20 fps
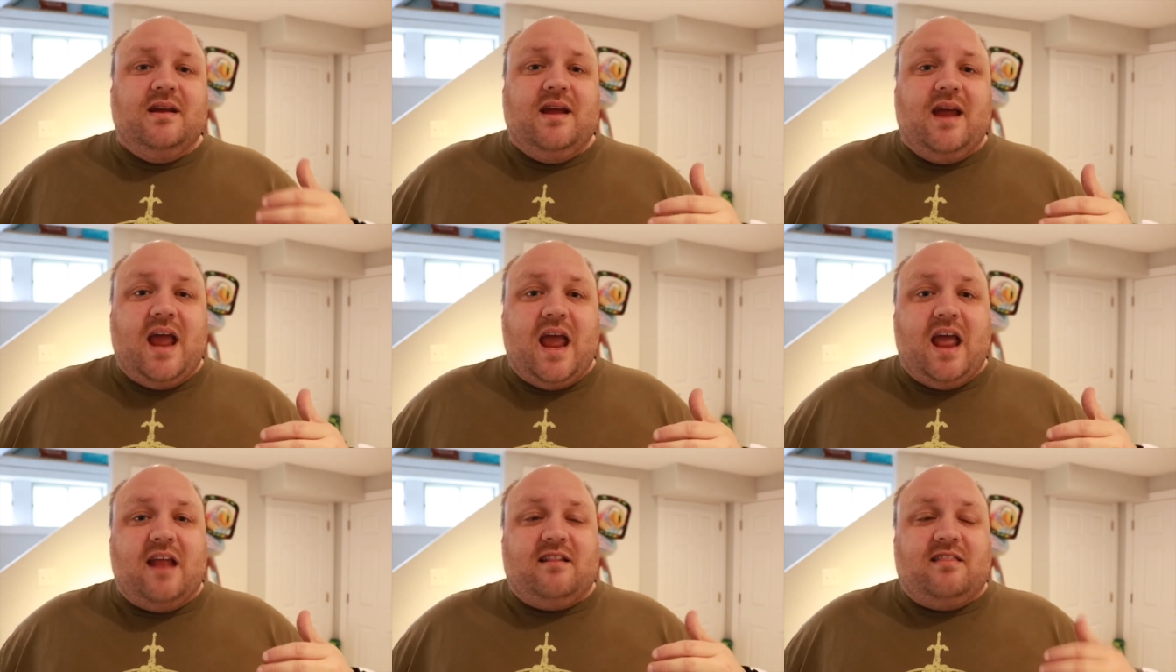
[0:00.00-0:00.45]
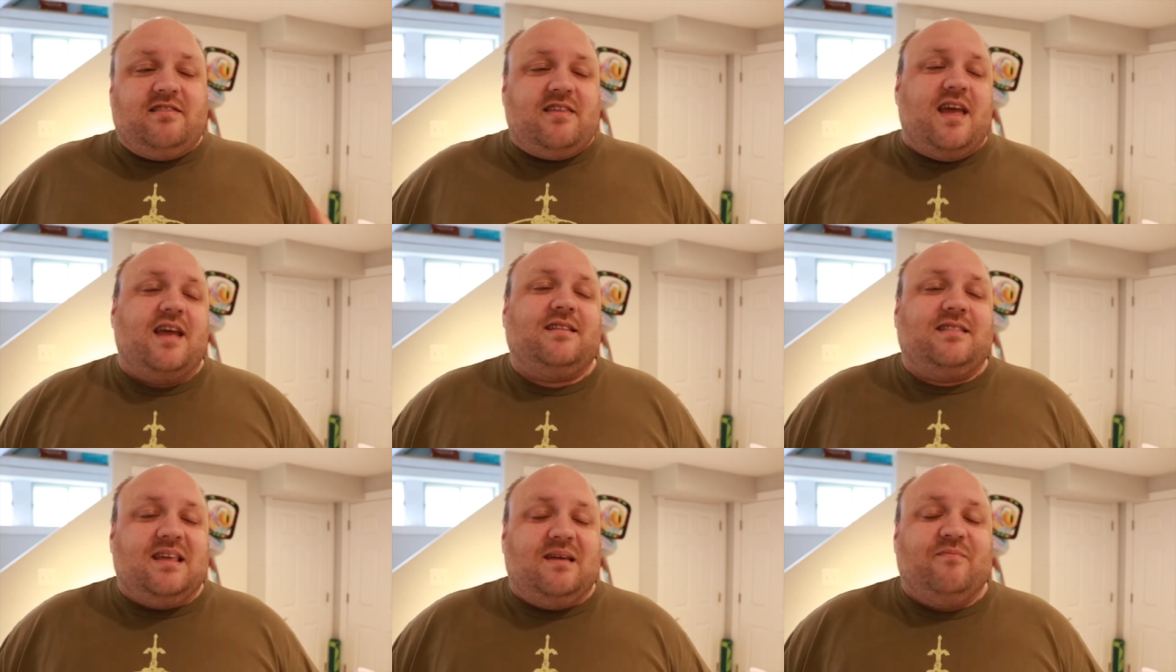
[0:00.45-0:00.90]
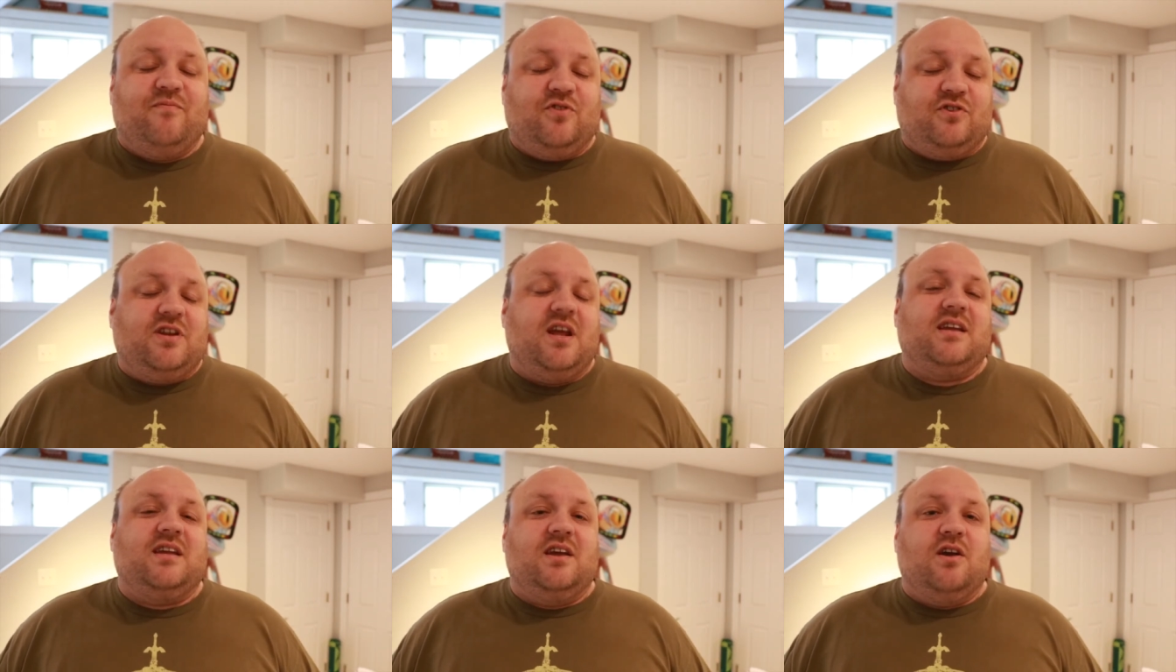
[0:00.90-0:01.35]
and thank them for
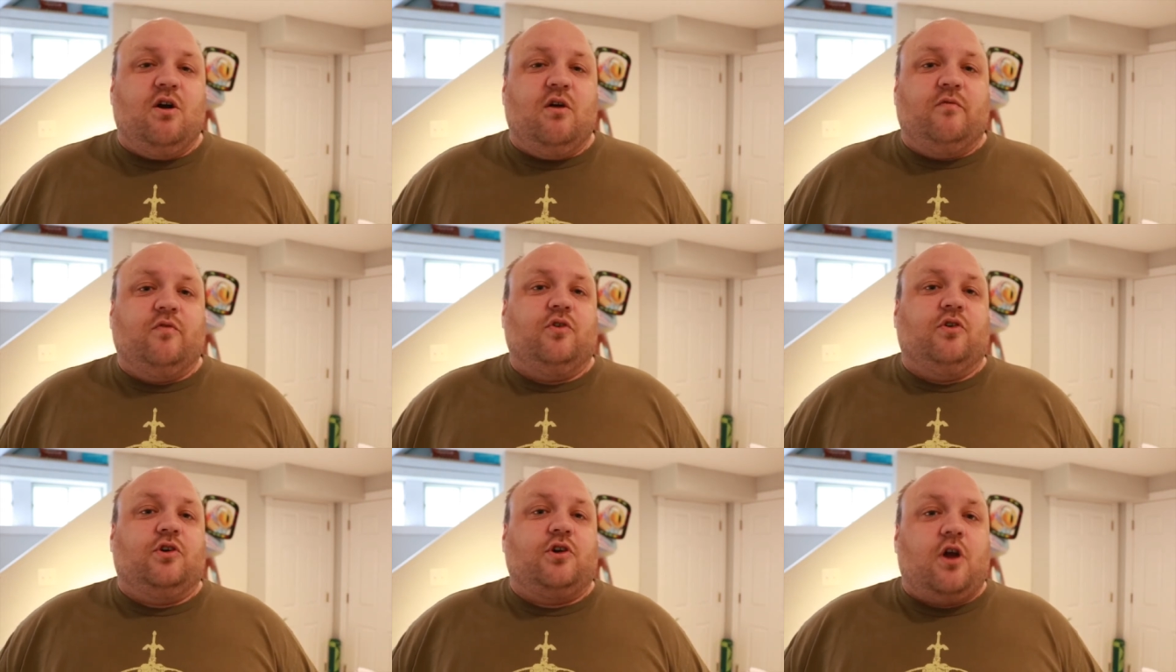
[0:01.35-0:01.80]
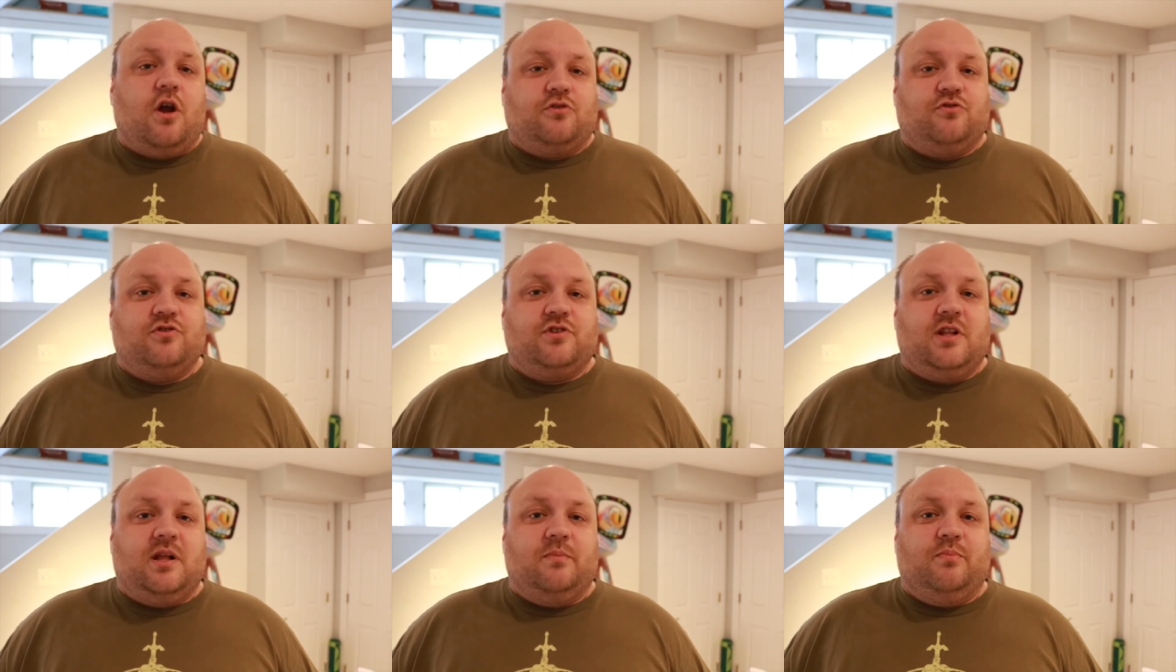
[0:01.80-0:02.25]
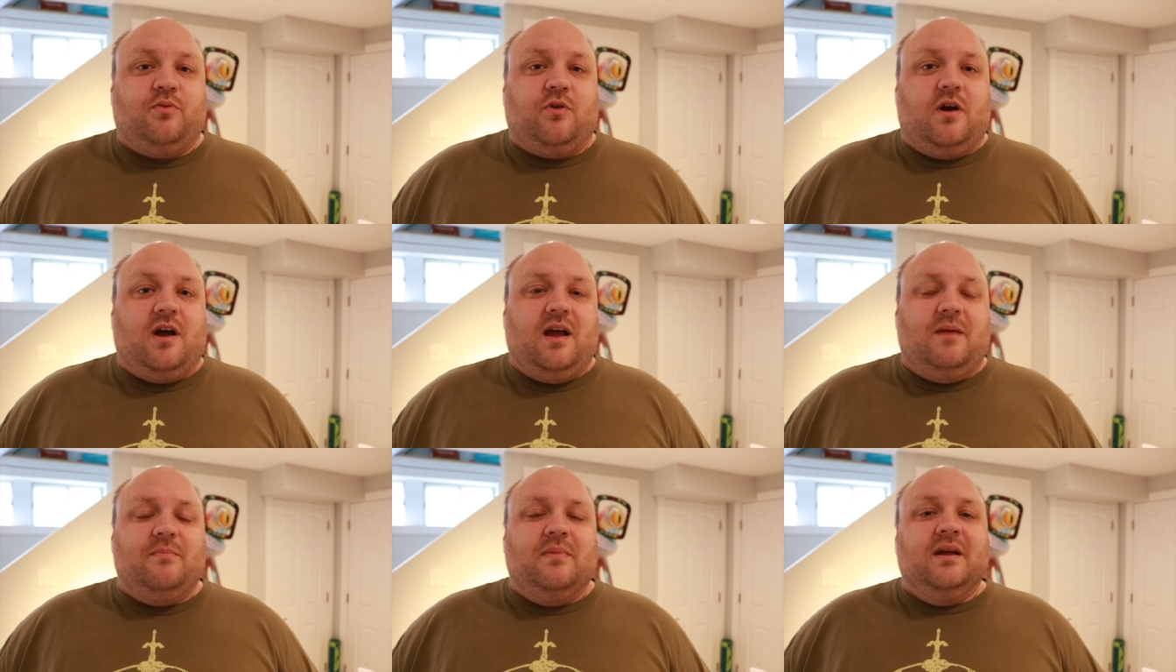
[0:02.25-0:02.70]
taking over Cartridge Club
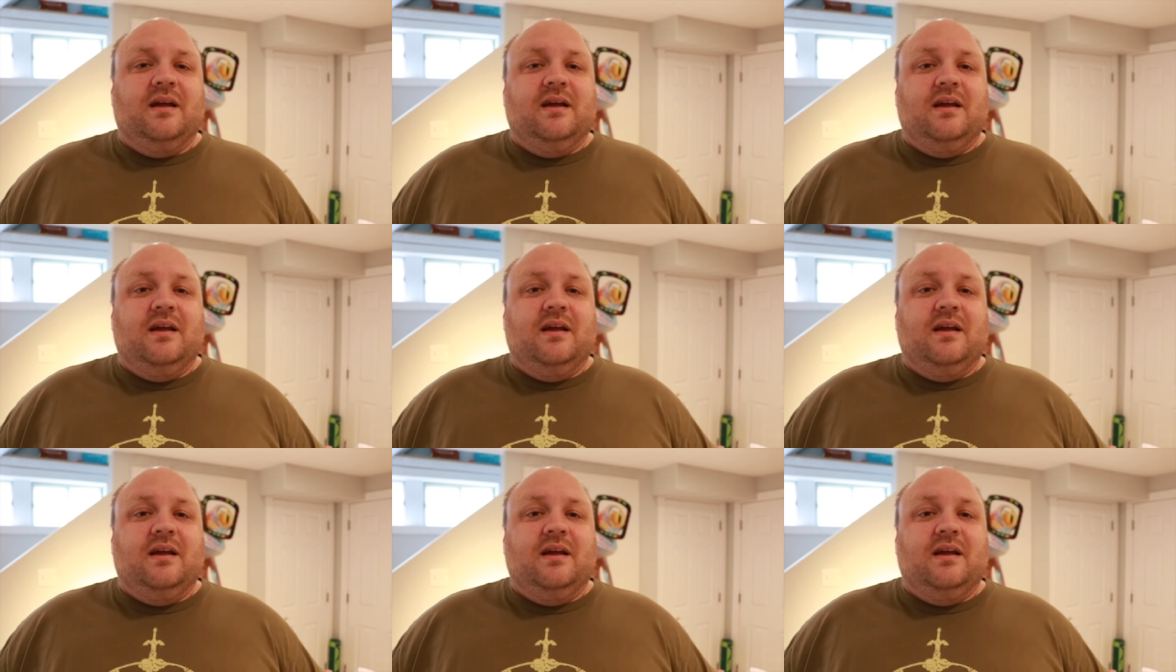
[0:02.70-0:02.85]
Prime